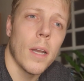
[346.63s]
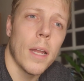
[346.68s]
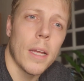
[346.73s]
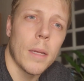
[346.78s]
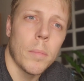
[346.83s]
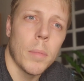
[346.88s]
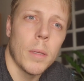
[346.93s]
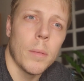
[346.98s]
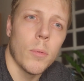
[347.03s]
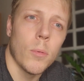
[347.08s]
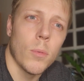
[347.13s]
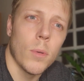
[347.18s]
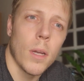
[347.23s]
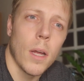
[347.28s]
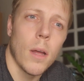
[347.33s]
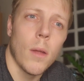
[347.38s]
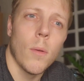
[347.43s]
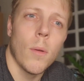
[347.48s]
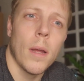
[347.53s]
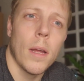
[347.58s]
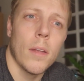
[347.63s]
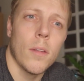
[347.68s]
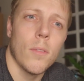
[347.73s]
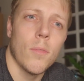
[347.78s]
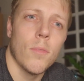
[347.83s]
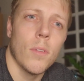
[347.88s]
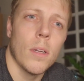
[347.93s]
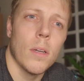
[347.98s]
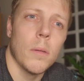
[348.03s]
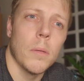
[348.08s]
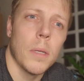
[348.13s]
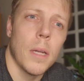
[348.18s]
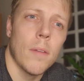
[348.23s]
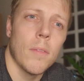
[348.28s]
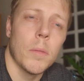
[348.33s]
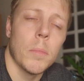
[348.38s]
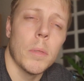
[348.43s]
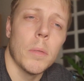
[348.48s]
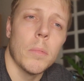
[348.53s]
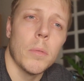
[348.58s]
Letting people know how you feel and
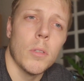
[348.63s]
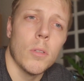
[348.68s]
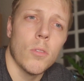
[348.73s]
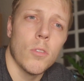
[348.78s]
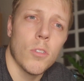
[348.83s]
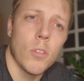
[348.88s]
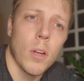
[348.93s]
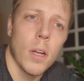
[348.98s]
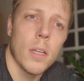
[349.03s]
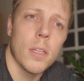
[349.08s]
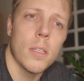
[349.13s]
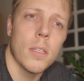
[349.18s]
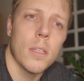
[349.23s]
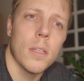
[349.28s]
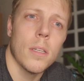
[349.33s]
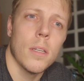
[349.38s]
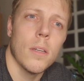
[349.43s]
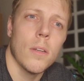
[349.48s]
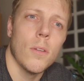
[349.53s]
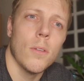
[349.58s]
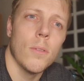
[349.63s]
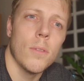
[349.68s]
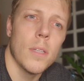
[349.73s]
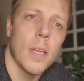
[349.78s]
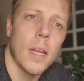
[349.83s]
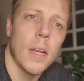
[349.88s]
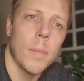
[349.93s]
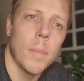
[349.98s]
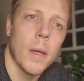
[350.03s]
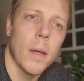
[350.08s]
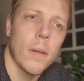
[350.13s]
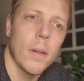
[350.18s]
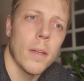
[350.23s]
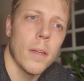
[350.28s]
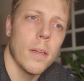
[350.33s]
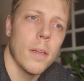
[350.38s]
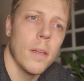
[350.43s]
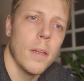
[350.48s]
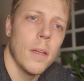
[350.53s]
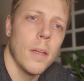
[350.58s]
having people you trust who you tell about
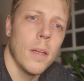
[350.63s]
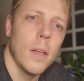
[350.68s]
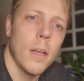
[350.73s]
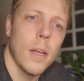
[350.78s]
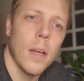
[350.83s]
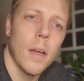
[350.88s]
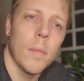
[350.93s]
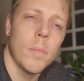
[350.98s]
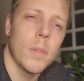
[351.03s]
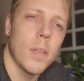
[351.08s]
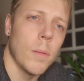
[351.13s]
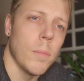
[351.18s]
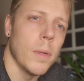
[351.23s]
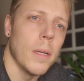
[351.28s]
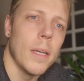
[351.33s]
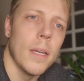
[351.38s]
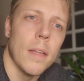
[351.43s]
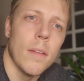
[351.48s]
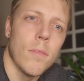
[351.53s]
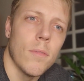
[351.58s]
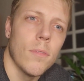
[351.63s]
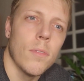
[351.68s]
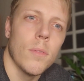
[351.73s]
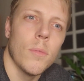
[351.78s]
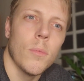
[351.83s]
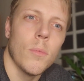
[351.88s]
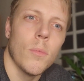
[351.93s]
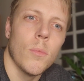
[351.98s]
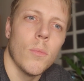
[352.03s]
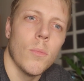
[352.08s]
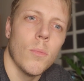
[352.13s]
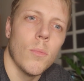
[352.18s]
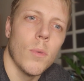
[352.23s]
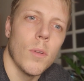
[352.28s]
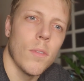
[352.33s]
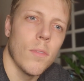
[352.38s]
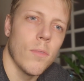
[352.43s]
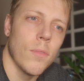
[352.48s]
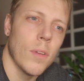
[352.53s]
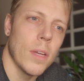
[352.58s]
it. Um, don't live
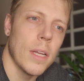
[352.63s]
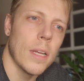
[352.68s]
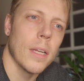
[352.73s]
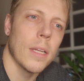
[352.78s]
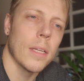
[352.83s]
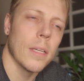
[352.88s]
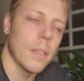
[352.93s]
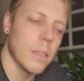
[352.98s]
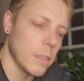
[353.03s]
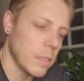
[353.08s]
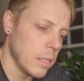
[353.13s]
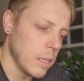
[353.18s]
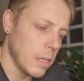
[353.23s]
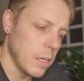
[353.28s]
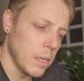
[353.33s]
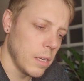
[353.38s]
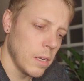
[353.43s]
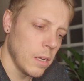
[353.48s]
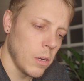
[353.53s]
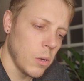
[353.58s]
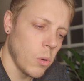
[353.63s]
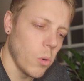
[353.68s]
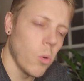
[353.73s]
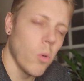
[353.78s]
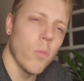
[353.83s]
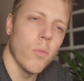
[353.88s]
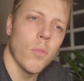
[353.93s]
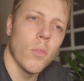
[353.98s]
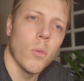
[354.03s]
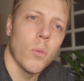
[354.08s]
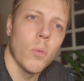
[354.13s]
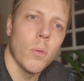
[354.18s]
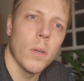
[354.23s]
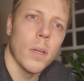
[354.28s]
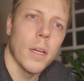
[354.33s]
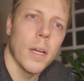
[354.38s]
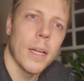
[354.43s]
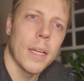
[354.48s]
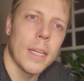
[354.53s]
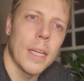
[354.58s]
with feeling awful
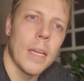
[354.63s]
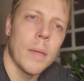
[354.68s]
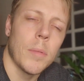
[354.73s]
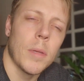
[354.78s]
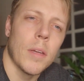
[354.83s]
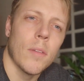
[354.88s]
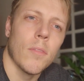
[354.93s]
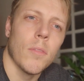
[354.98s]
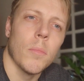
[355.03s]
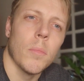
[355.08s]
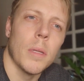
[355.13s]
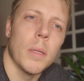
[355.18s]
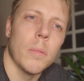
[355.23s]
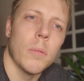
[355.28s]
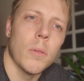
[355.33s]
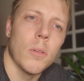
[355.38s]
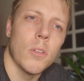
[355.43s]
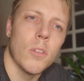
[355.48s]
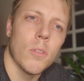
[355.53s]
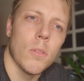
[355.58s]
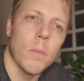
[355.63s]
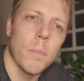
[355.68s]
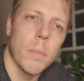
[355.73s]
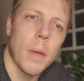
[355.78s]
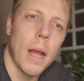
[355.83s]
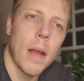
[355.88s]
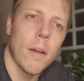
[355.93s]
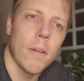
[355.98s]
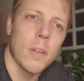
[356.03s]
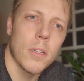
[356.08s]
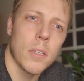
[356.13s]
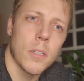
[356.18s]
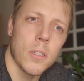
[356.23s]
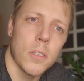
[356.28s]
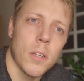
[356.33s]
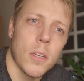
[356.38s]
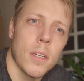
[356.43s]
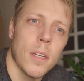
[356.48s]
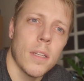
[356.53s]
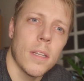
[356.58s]
and keeping it from people because you're embarrassed.
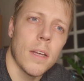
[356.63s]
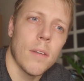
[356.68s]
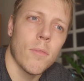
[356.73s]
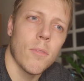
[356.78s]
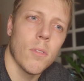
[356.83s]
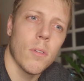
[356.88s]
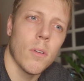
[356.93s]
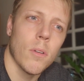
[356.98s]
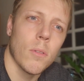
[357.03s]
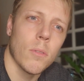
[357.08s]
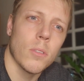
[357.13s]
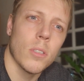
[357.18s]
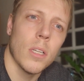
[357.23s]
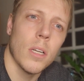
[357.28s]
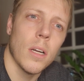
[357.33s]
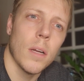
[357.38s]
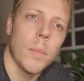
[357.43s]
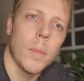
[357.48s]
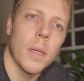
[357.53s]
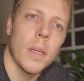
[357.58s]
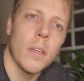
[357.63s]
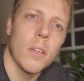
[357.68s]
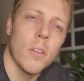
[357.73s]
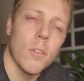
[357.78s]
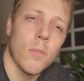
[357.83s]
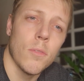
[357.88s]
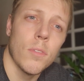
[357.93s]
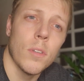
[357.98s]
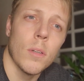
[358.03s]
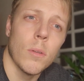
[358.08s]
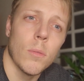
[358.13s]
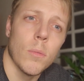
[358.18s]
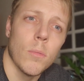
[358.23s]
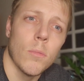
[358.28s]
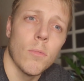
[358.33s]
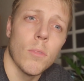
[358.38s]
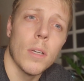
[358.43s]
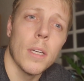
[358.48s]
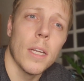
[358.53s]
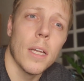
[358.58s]
Because I've done that for a long time and you feel
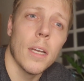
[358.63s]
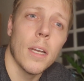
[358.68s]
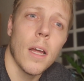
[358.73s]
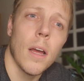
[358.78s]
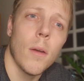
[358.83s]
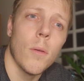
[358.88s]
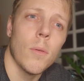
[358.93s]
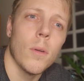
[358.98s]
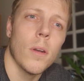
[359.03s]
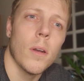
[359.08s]
really alone.